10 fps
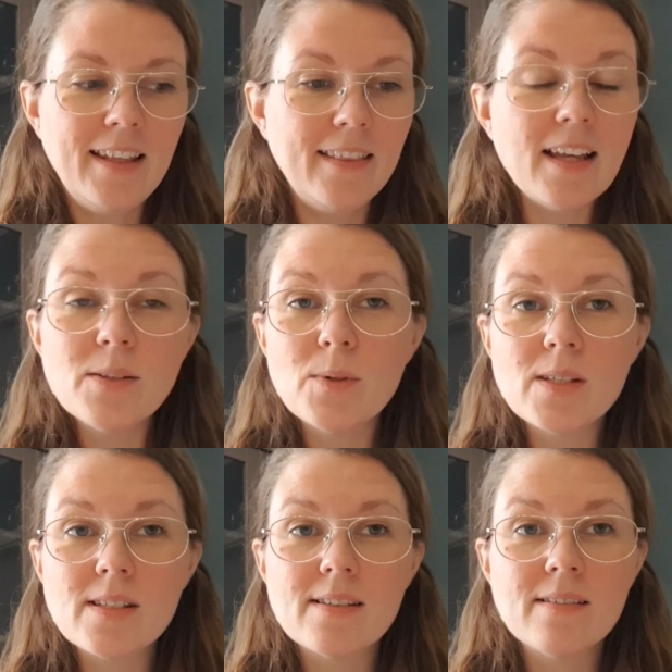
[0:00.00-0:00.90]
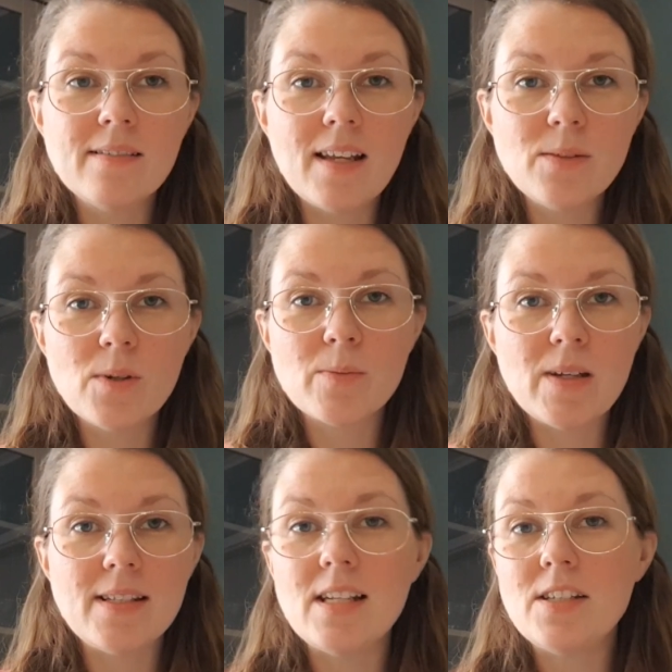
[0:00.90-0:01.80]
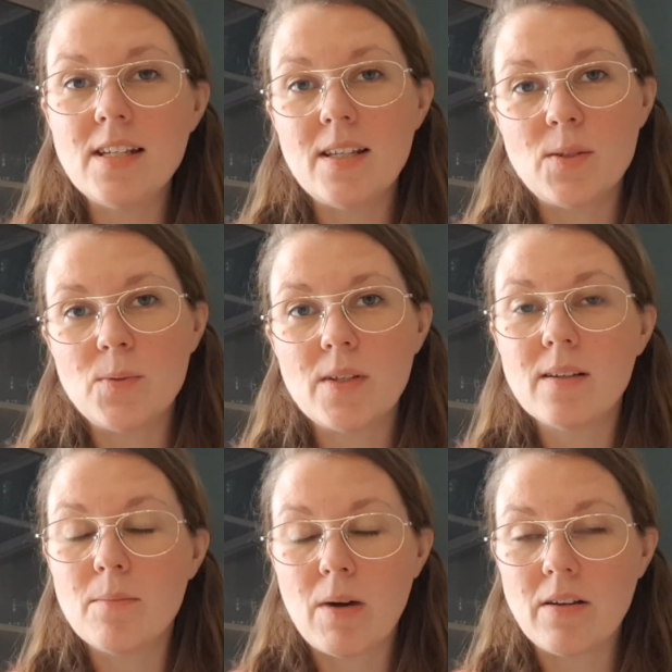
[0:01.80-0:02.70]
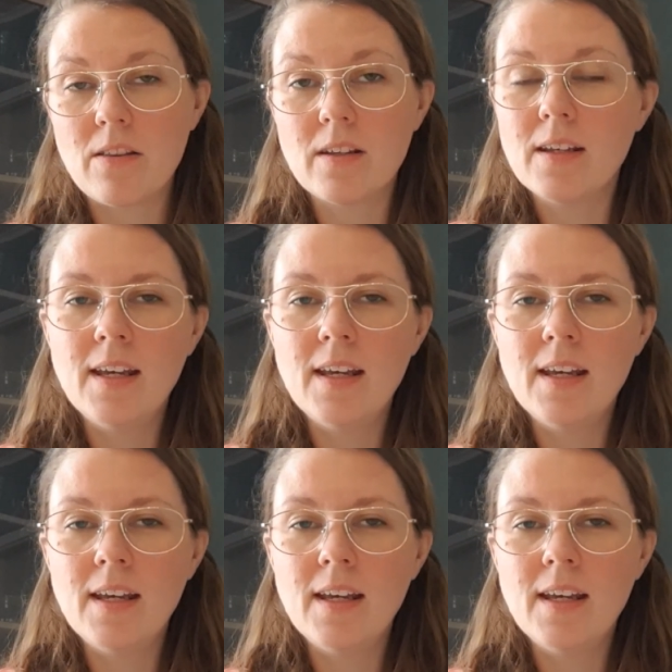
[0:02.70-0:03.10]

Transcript: that was my stitching this month.